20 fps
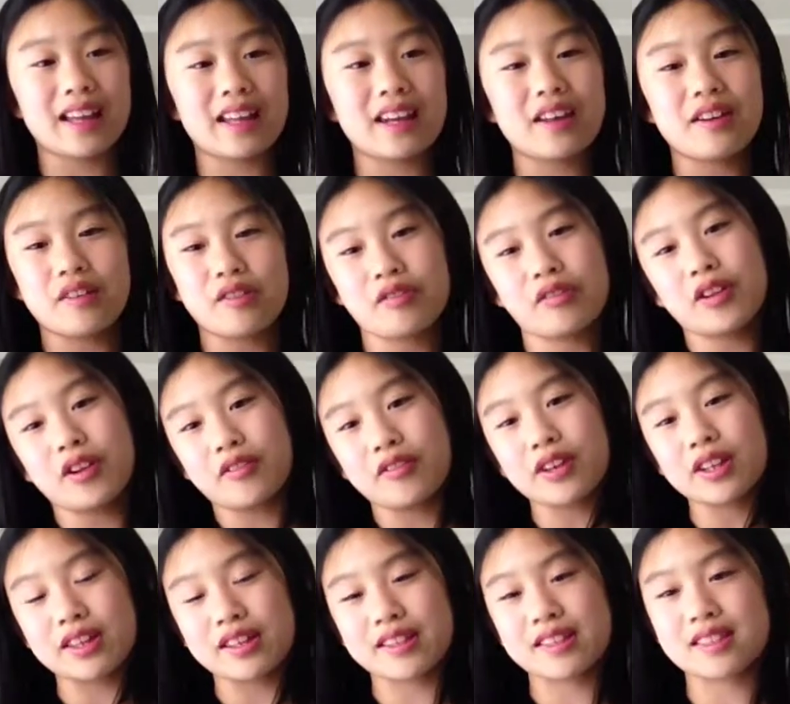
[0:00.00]
and if you're
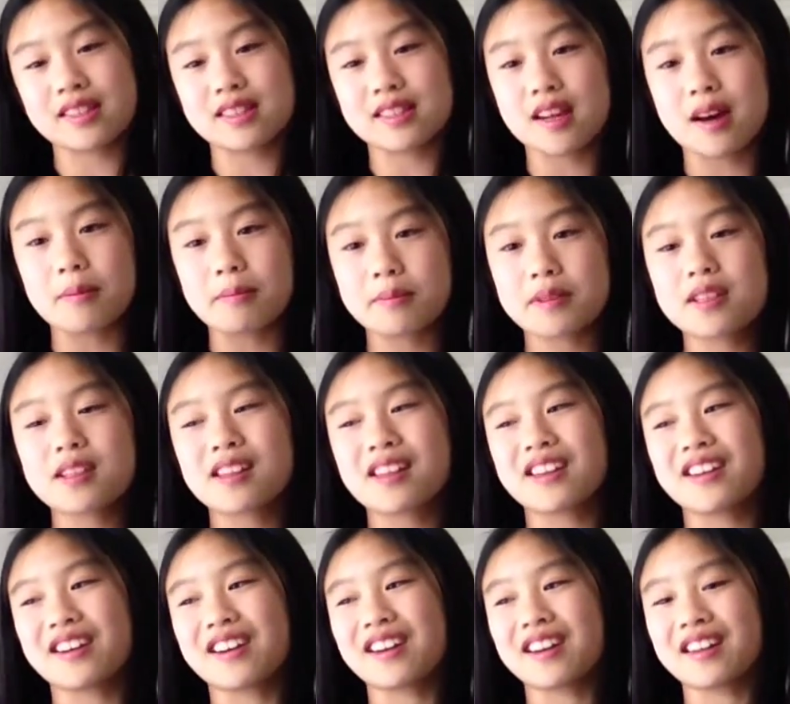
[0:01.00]
really stumped,
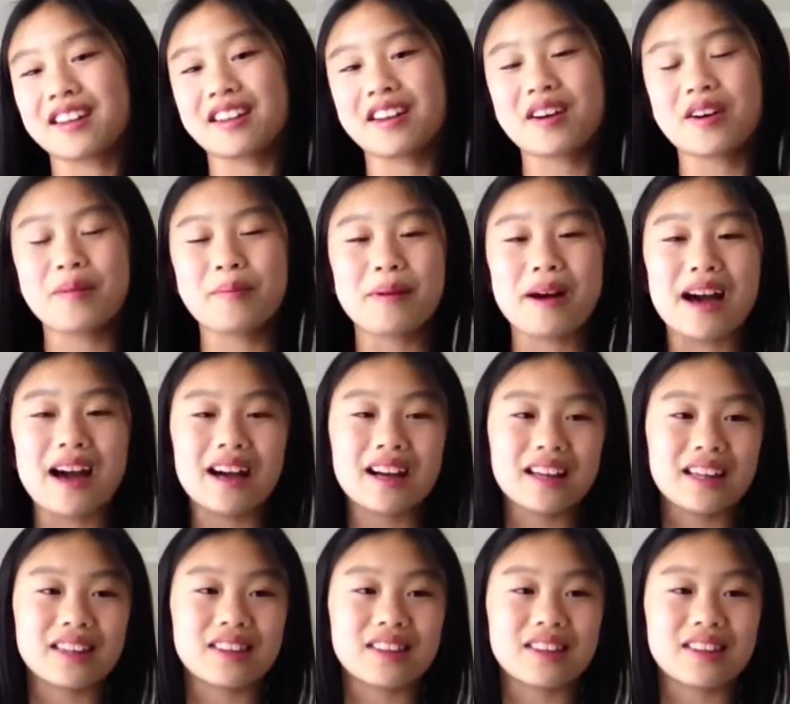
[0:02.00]
you could go back,